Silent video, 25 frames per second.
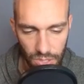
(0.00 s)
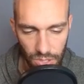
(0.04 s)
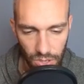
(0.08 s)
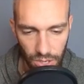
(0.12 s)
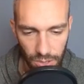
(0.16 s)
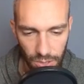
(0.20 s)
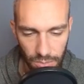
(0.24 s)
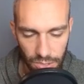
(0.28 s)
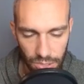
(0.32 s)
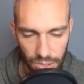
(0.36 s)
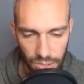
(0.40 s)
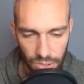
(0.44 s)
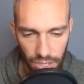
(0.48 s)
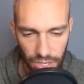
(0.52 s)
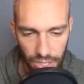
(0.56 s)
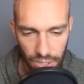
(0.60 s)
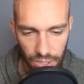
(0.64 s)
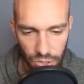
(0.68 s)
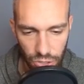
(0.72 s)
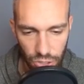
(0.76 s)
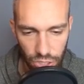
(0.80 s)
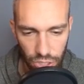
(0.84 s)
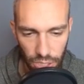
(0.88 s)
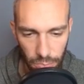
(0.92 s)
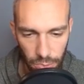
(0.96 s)
I'm just trying to
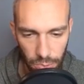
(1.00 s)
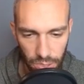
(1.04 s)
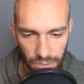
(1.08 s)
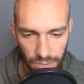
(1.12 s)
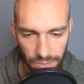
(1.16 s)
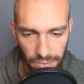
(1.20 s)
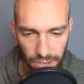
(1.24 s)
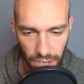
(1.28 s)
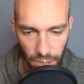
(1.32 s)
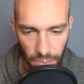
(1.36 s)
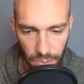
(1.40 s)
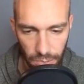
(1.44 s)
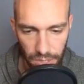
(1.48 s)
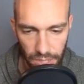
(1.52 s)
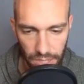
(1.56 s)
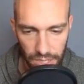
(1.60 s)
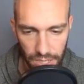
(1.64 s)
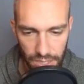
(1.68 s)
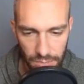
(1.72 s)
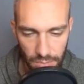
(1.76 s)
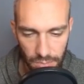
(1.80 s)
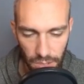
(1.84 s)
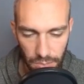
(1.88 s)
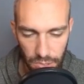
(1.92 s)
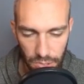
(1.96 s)
chip with the Foul
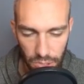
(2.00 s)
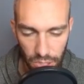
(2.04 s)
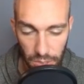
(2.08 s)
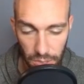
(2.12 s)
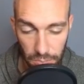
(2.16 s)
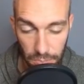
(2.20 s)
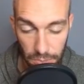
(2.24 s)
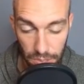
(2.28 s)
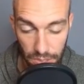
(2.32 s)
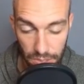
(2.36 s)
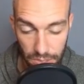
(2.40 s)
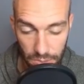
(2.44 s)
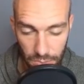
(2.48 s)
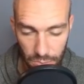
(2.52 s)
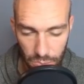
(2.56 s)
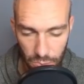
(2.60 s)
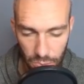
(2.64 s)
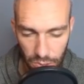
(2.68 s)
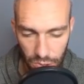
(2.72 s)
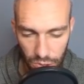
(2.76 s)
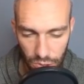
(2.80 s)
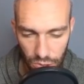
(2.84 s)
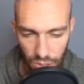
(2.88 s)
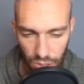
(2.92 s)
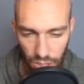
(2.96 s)
Plays, maybe trying to burn some
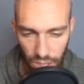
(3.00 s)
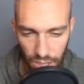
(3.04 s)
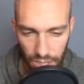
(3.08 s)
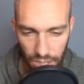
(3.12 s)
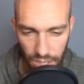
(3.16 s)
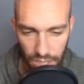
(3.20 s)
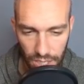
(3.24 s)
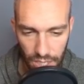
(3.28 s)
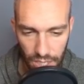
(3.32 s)
Switch Clock.